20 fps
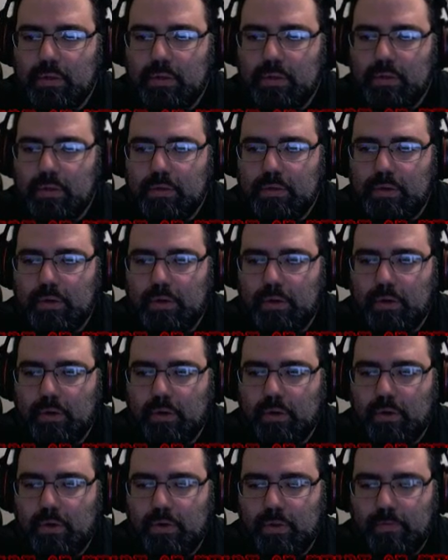So I'm gonna
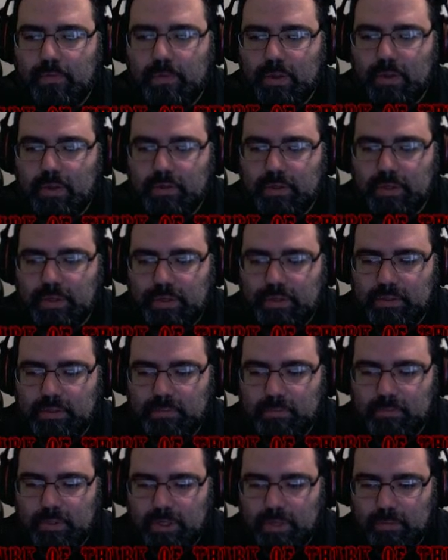go to the vault and get
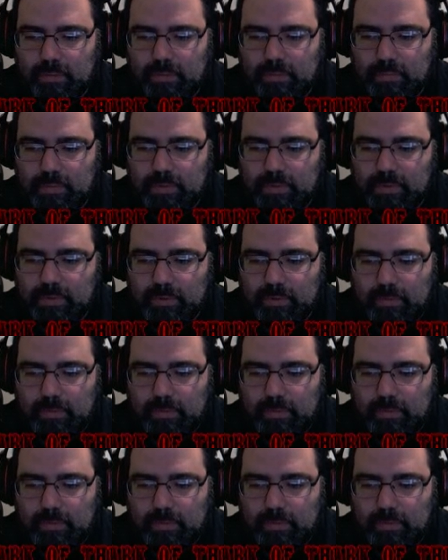some gems or